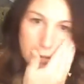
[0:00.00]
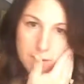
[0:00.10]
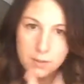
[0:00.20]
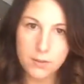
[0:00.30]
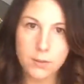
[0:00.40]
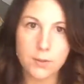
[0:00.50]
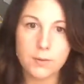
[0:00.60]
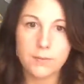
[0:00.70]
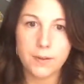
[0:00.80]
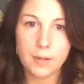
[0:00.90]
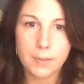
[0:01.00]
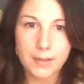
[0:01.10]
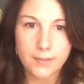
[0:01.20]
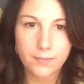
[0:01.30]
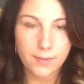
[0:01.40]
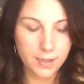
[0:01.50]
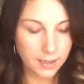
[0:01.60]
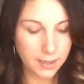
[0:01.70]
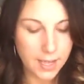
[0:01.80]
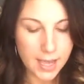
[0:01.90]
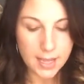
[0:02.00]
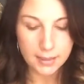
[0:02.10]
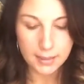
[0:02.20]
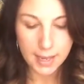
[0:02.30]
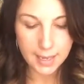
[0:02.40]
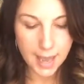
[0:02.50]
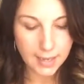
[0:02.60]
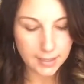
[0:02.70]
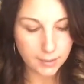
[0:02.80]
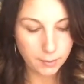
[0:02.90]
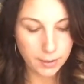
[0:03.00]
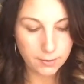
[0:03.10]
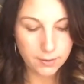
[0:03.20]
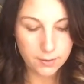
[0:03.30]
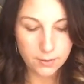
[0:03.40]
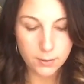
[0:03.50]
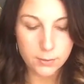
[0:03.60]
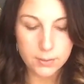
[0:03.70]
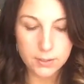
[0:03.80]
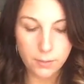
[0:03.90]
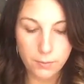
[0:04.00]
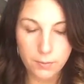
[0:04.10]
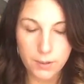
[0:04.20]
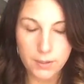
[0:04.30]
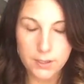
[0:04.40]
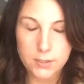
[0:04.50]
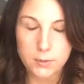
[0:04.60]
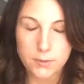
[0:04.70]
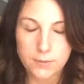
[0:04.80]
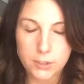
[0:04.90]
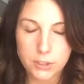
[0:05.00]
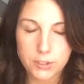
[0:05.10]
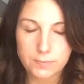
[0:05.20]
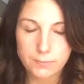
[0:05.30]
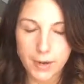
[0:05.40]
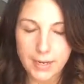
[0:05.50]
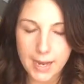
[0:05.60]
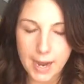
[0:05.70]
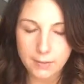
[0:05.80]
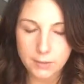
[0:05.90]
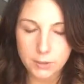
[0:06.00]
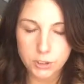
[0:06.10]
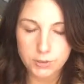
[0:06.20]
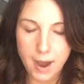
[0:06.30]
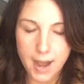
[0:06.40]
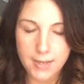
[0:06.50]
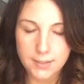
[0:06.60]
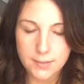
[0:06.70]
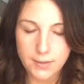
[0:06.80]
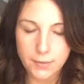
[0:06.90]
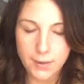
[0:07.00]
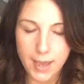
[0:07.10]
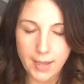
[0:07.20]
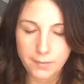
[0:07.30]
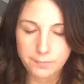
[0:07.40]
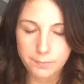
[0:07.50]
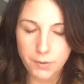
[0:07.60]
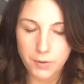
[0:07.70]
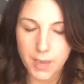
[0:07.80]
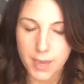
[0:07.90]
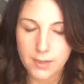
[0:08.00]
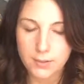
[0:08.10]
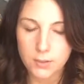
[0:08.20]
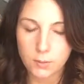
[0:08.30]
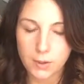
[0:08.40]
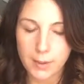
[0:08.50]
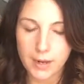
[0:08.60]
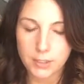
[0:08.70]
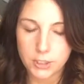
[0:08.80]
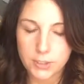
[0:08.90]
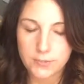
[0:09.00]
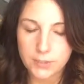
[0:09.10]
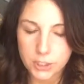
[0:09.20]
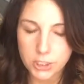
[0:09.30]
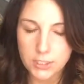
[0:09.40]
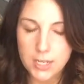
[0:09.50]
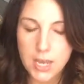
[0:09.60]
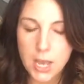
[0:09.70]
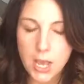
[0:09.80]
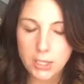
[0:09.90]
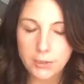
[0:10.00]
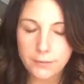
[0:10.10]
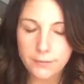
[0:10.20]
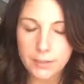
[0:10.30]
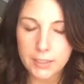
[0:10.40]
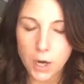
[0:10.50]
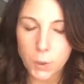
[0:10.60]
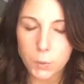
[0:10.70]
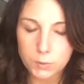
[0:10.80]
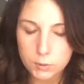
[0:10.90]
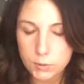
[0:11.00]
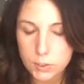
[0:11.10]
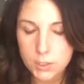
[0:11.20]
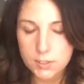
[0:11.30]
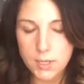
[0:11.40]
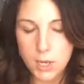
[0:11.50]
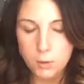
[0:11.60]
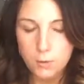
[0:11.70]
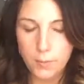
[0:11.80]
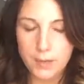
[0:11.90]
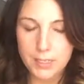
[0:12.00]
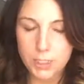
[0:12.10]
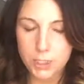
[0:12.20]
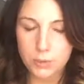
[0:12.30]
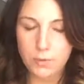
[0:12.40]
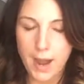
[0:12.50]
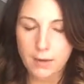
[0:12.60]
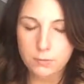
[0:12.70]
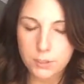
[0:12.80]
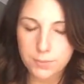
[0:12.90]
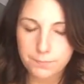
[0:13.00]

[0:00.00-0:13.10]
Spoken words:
need to do, if anybody's feeling lightheaded, what you need to do is you need to envision right now, close your eyes if you can. If you can't, don't worry about it. Just envision your feet are roots growing into the ground,